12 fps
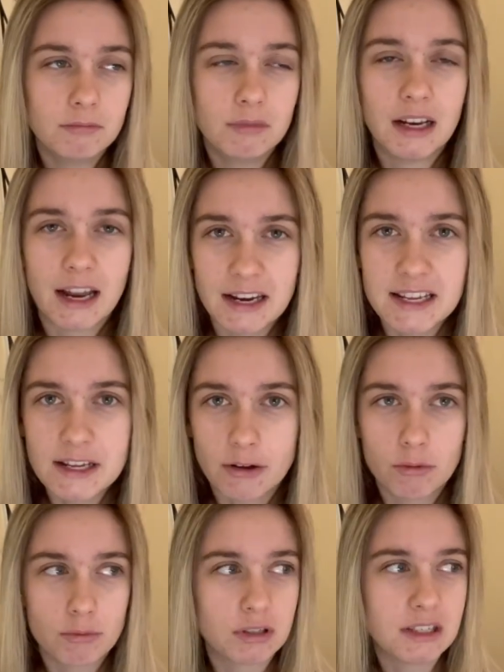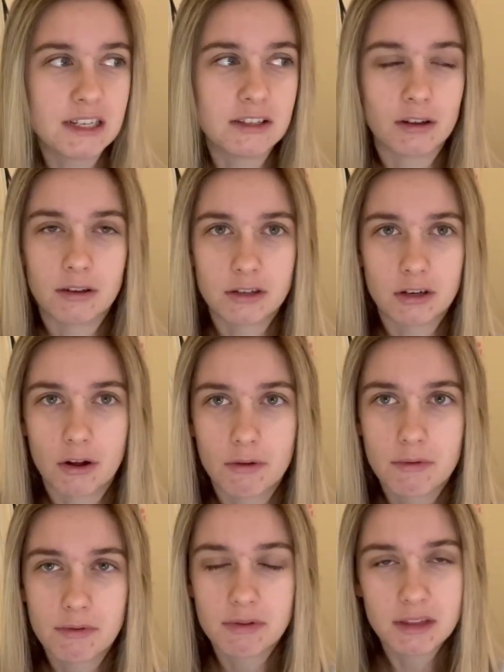La Liga all season. You know,
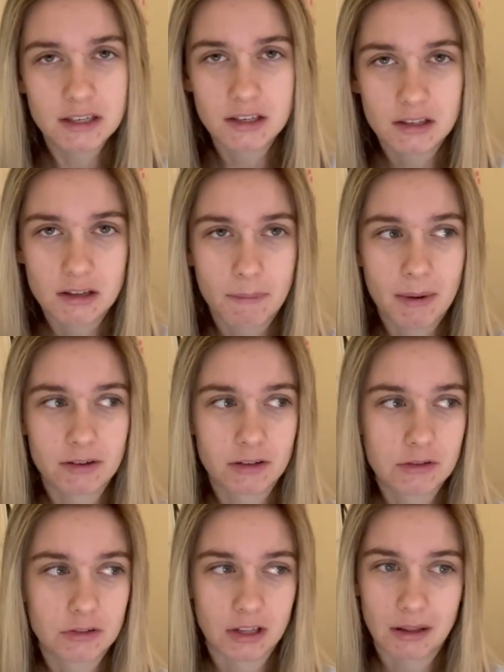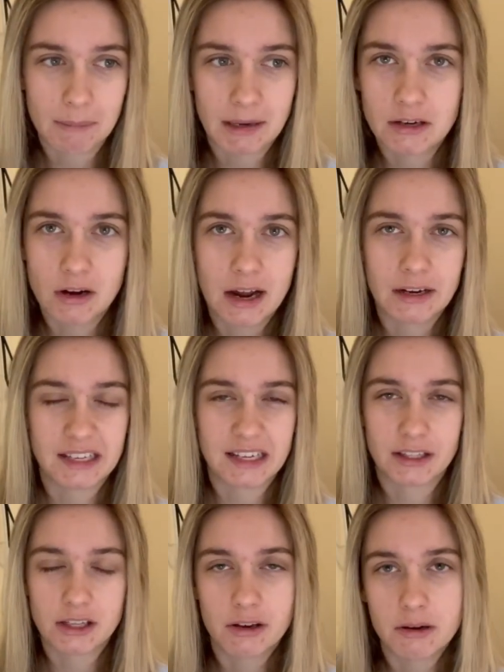this is a Barcelona side that Man United have
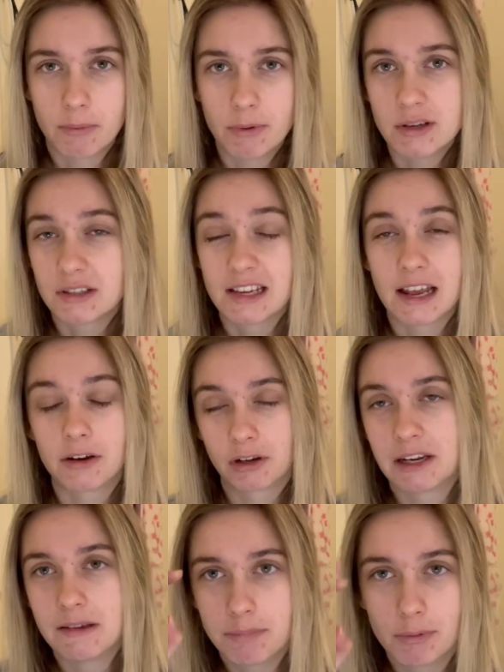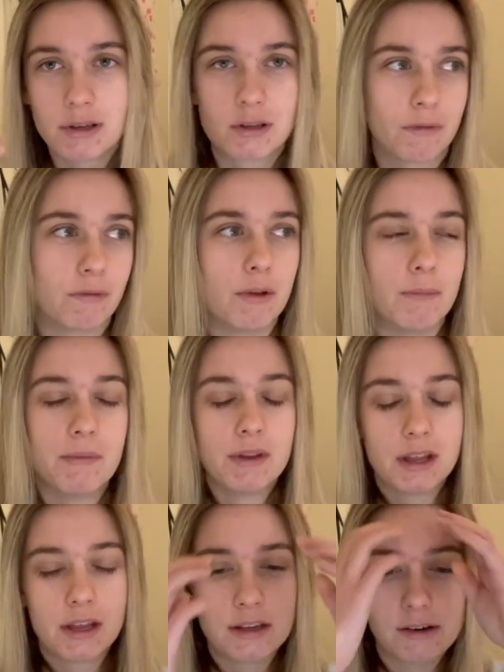taken the only points off them,
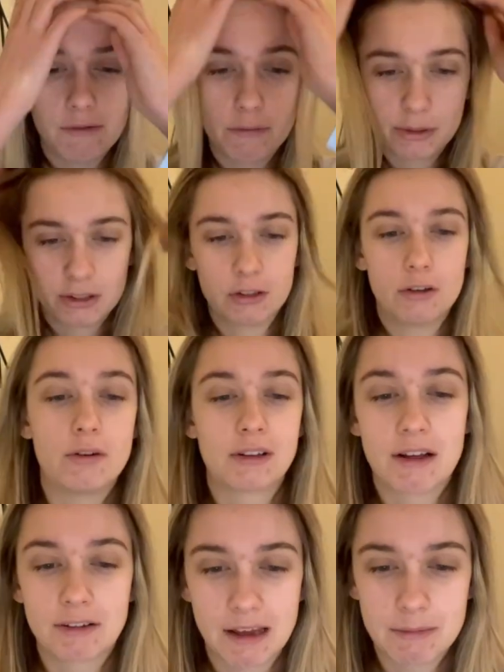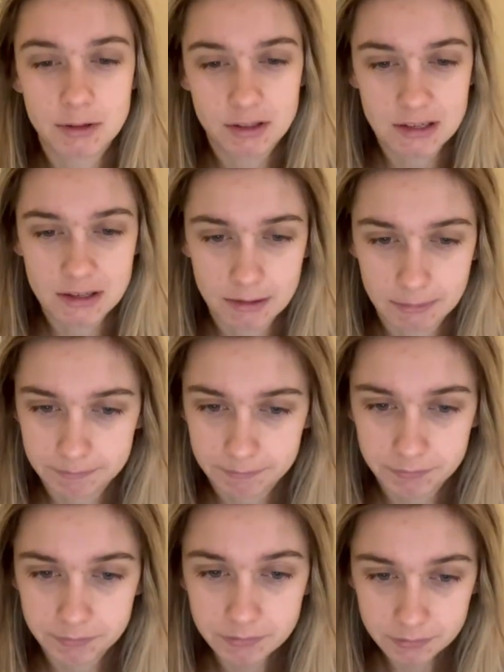you know, if it wasn't a knockout game this season.
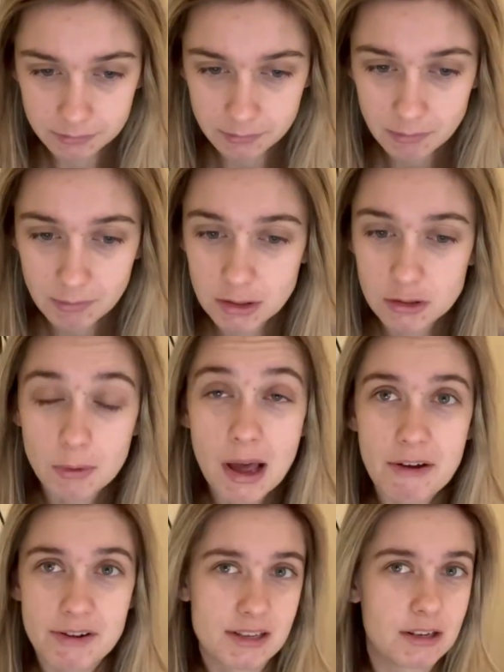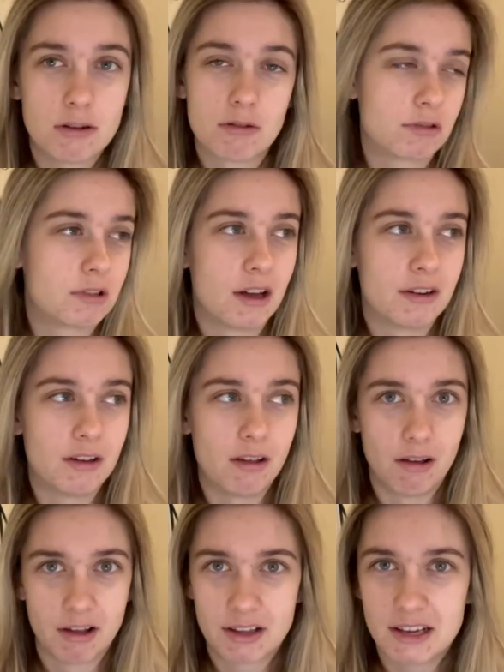So what Erik Ten Hag's done
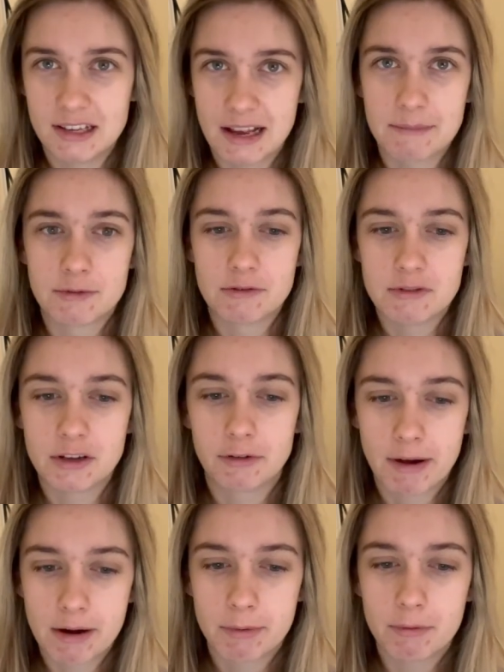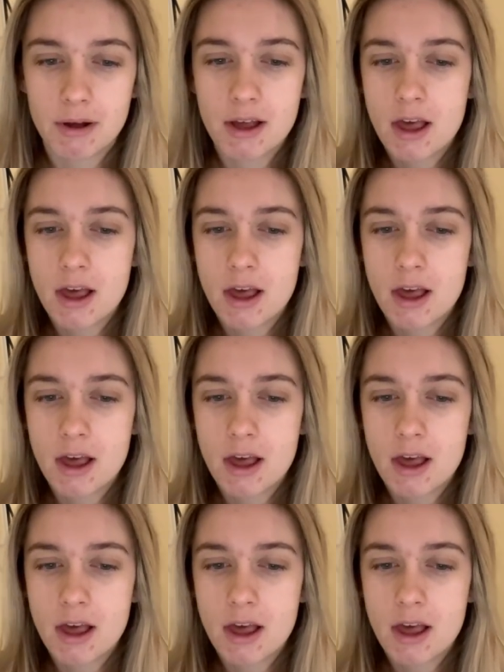is absolutely incredible.